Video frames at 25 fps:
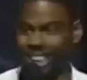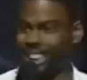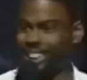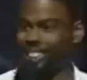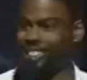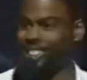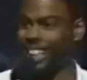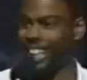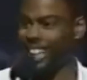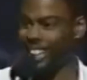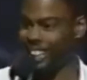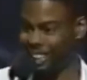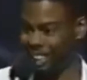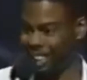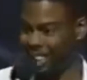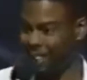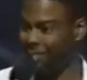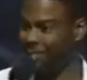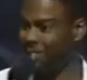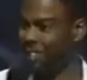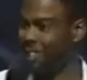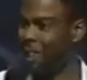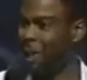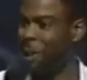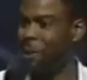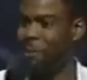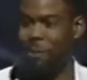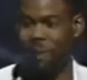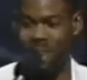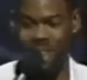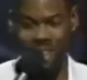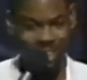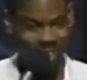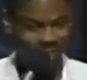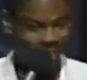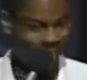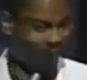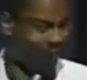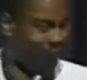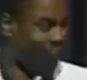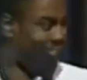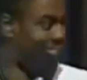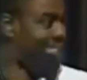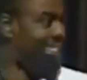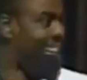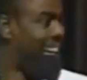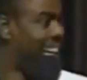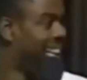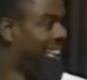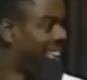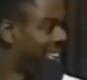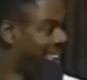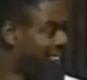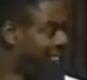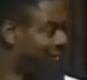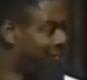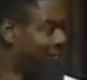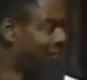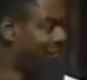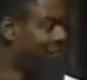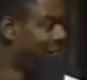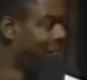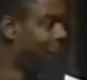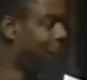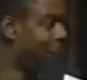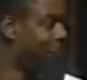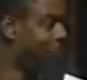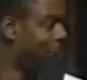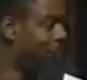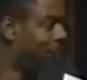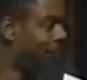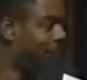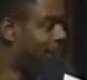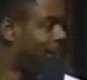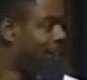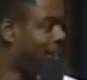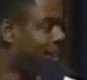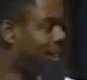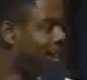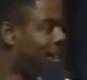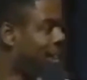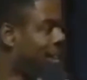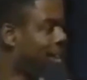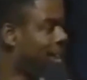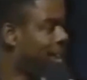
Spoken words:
That's right. Jennifer Lopez here tonight. Jennifer Lopez.